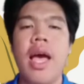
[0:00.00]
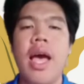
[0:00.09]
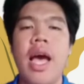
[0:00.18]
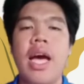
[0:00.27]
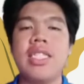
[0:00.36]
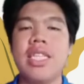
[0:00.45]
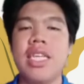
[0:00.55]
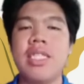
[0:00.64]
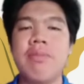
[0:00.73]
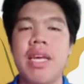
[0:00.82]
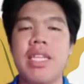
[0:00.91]

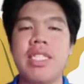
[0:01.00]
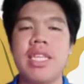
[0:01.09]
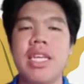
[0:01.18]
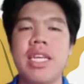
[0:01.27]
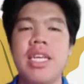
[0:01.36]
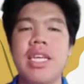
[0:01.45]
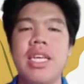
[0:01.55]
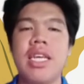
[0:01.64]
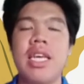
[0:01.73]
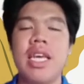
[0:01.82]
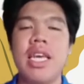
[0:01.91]
assessment
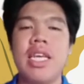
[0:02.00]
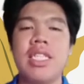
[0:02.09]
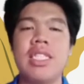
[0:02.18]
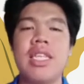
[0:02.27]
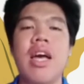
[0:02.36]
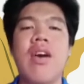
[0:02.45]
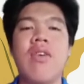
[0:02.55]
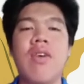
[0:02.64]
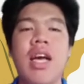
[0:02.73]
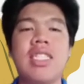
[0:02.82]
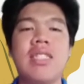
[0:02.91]
is
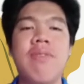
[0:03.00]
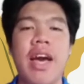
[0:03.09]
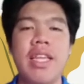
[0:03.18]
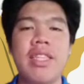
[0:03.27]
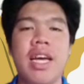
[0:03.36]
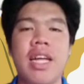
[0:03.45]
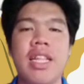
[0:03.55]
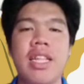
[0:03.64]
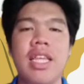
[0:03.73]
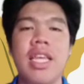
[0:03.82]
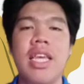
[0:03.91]
as
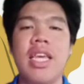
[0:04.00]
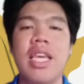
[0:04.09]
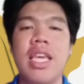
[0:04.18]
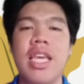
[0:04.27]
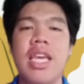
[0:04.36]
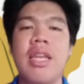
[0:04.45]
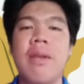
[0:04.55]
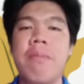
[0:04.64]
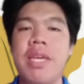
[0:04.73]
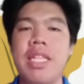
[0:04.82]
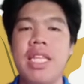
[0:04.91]
vital
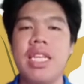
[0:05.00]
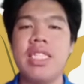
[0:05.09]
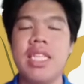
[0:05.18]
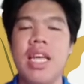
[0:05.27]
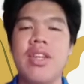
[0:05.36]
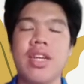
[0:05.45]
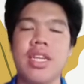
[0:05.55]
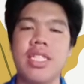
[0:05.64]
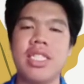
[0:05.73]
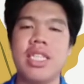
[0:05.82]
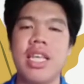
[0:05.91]
in meeting
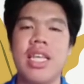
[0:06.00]
standards.